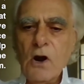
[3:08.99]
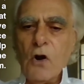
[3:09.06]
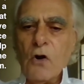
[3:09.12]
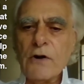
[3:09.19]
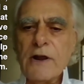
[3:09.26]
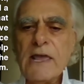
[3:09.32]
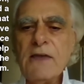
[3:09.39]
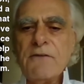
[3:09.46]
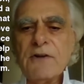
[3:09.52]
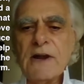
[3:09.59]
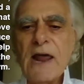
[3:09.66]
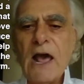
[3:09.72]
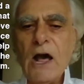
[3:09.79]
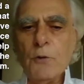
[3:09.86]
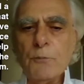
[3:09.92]
or even
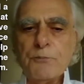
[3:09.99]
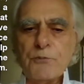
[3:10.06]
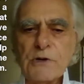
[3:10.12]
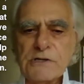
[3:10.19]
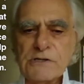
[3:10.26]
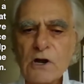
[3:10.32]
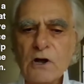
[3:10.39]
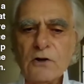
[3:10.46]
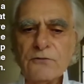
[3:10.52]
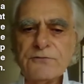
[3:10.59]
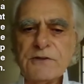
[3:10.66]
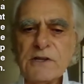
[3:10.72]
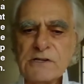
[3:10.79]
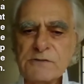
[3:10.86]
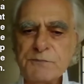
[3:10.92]
help resolve
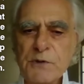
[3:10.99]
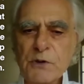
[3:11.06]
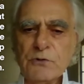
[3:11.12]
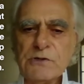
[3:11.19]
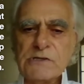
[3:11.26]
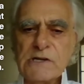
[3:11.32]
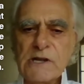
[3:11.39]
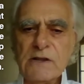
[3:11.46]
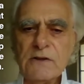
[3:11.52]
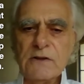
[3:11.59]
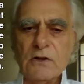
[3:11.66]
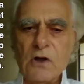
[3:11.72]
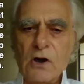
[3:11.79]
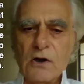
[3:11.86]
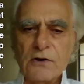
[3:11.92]
disputes in the
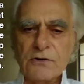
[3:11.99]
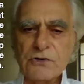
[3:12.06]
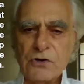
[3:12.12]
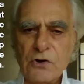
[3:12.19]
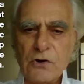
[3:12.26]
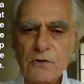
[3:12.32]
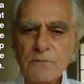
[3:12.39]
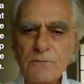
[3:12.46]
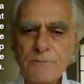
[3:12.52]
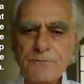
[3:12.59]
longer term.